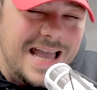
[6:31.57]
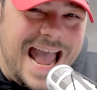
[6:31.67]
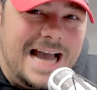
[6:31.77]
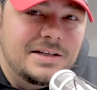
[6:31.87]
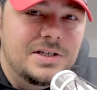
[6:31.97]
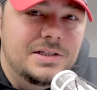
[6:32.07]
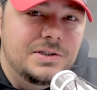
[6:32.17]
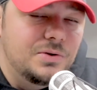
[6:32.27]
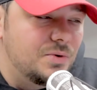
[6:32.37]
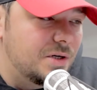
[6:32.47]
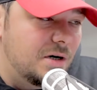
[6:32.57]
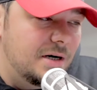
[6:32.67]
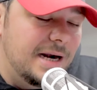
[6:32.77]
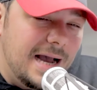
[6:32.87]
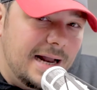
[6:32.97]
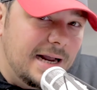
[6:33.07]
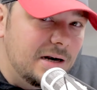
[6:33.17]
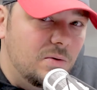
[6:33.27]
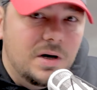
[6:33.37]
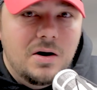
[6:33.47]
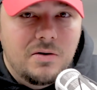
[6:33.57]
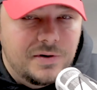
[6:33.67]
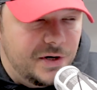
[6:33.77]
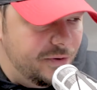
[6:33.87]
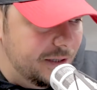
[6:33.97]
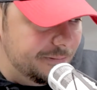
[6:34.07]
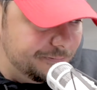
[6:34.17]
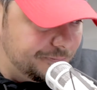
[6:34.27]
accents through the car. I don't want to overdo it.